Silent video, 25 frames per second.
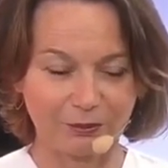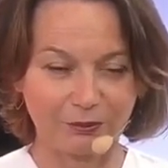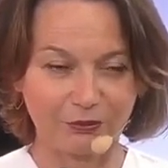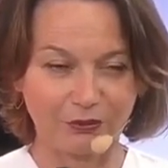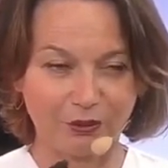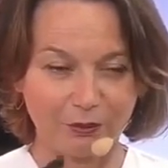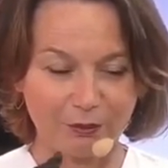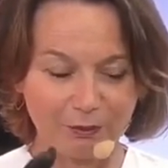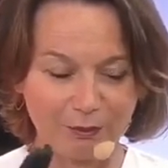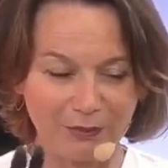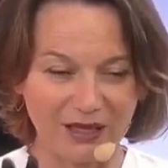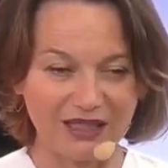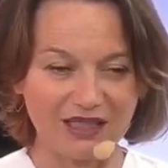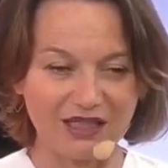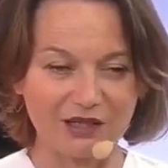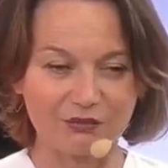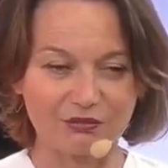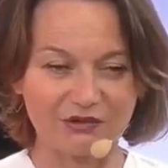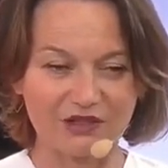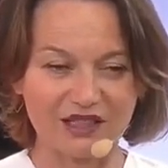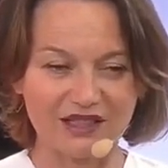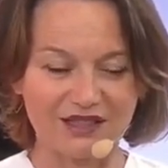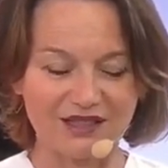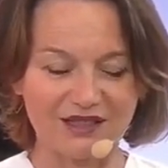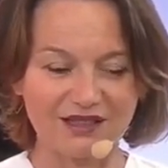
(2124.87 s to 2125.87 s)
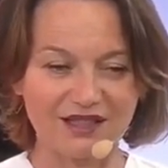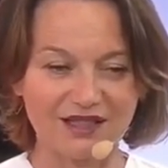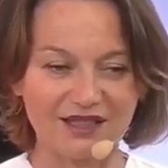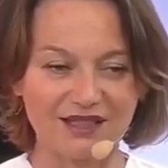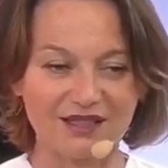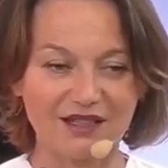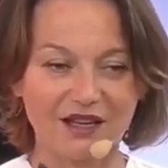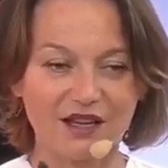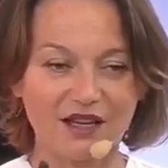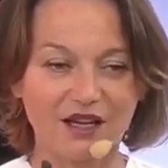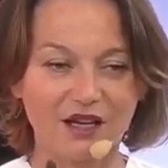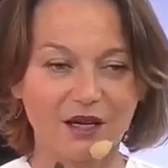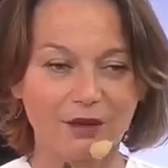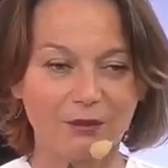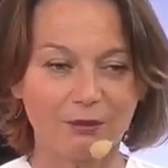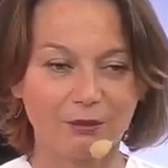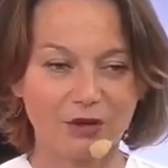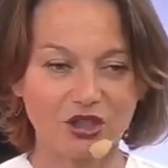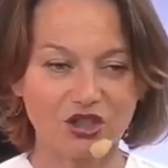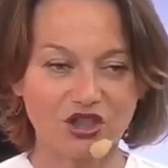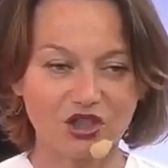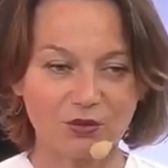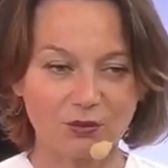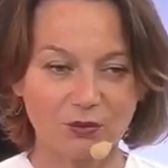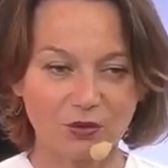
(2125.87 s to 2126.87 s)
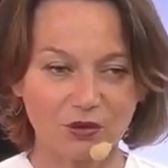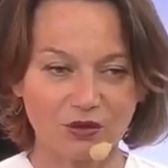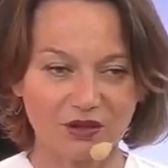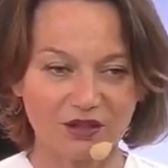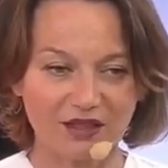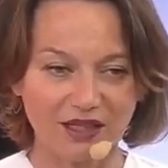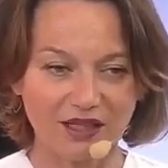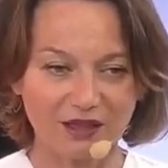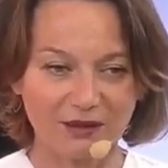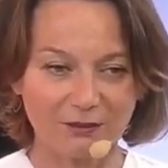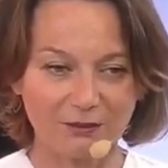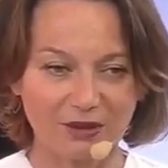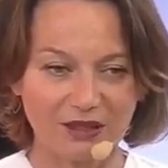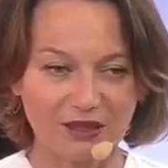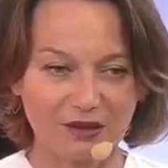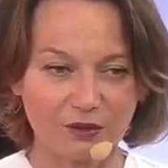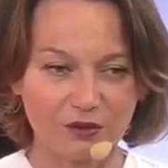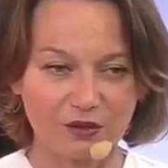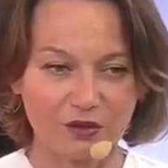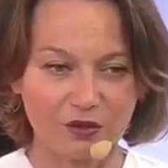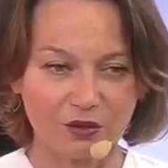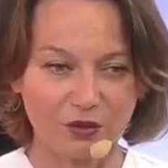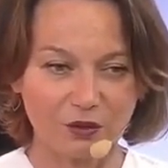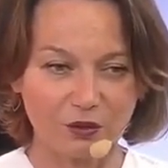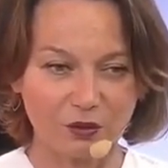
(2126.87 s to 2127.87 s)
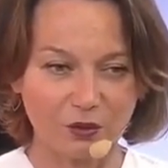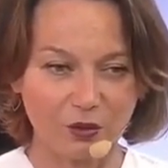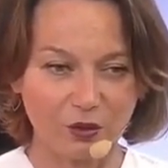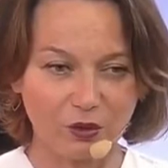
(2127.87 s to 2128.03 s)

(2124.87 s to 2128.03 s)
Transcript: for many reasons, much more time because you